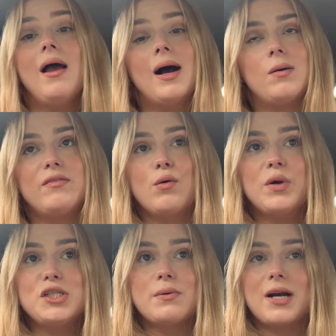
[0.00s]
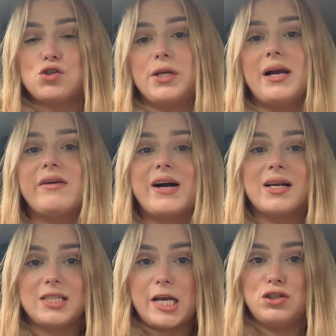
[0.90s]
However, we do actually have
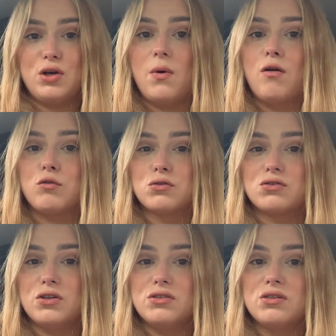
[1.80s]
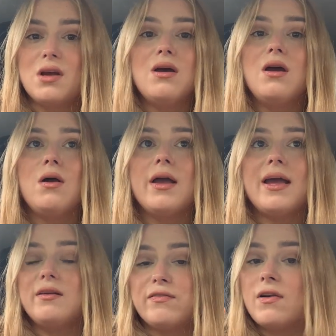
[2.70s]
access to our rosters
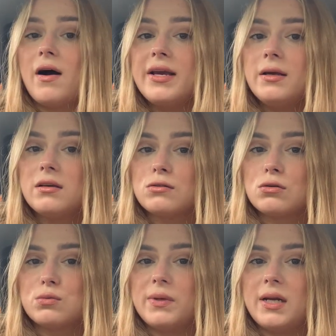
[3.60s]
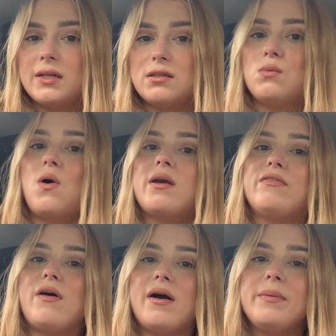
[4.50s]
in flight as long as we connect to the
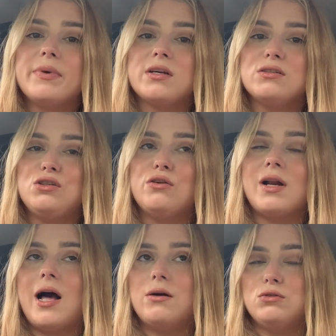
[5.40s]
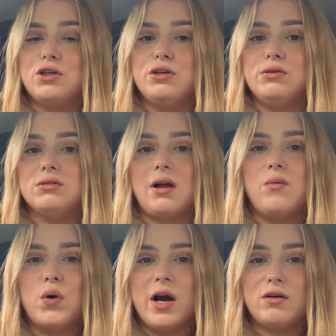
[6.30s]
Wi-Fi because you're allowed to use like
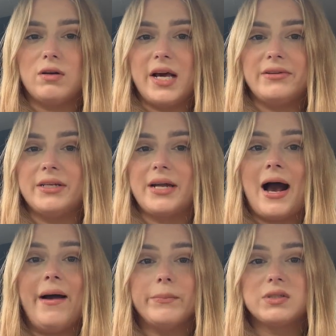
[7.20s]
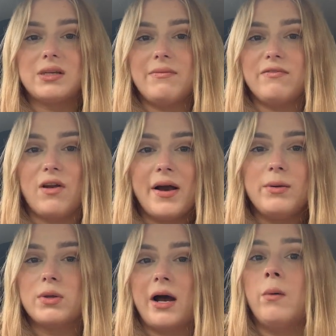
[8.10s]
work related apps in flight
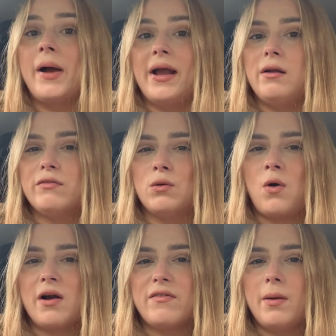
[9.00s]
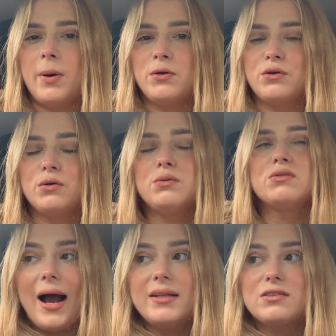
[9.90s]
without paying for the Wi-Fi bundles.
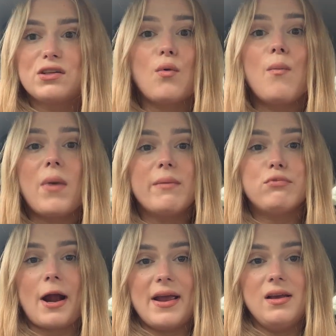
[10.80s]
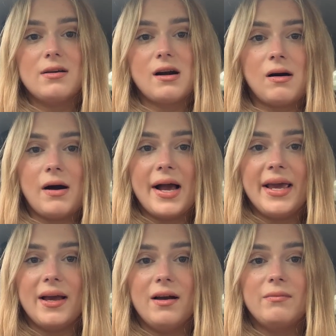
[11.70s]
And so on my break,
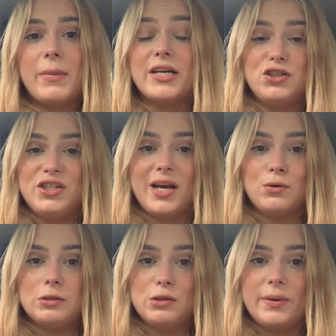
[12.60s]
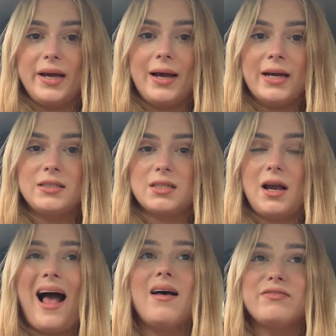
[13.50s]
I managed to get onto it. And
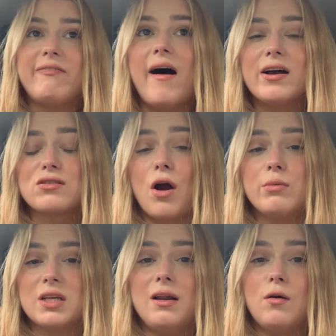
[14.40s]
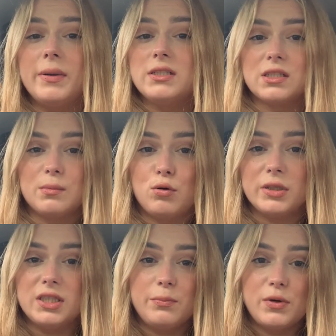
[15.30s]
at first I was a little bit
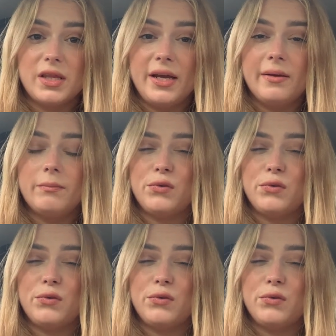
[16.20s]
disappointed with it.